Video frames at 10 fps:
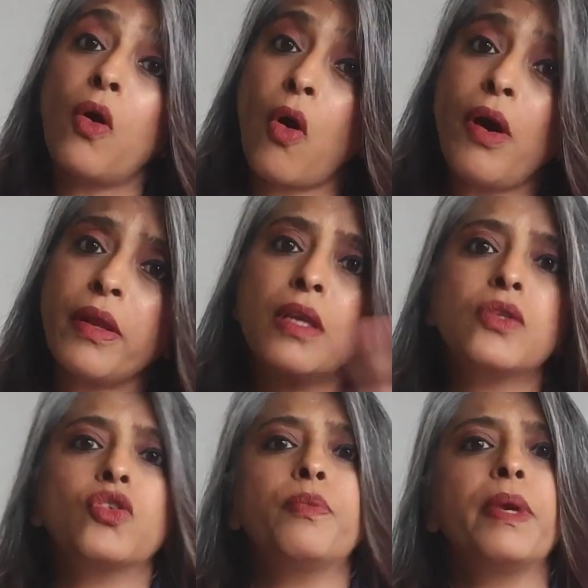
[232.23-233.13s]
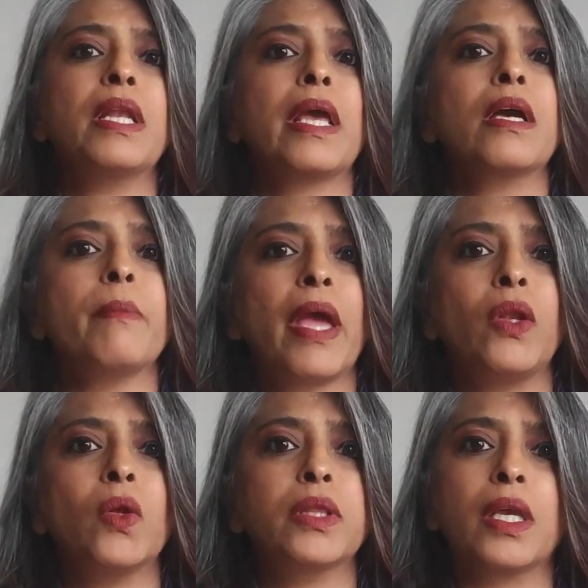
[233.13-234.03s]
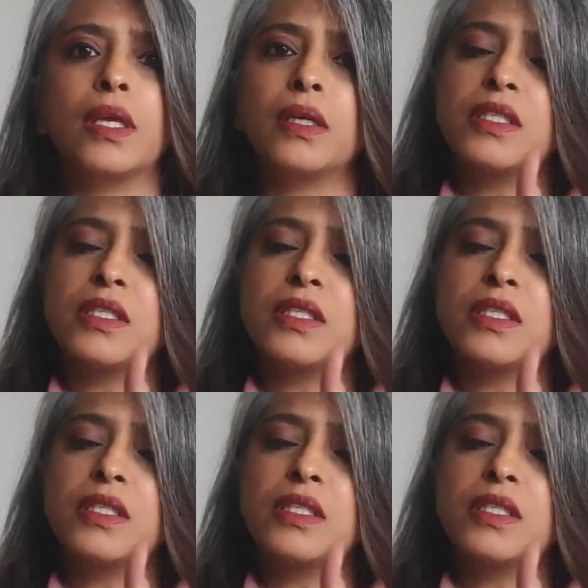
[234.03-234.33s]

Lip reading: or it could be like a manual thing.